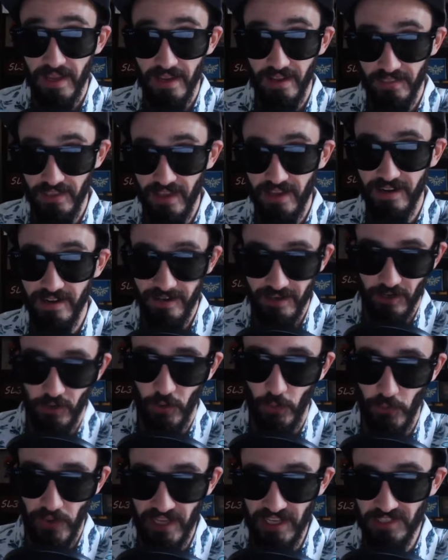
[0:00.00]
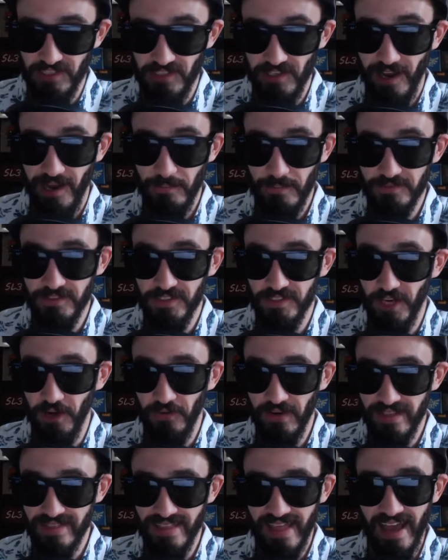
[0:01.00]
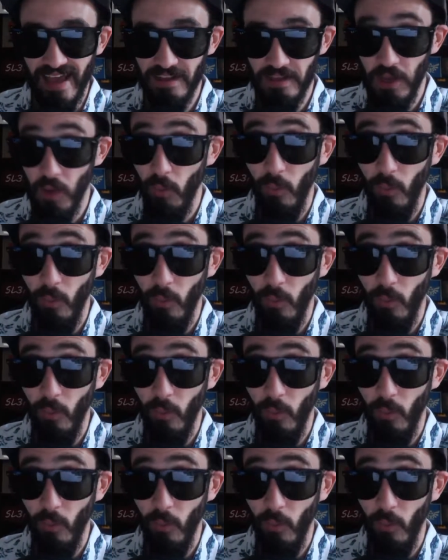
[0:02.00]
and they did a great job of showing that,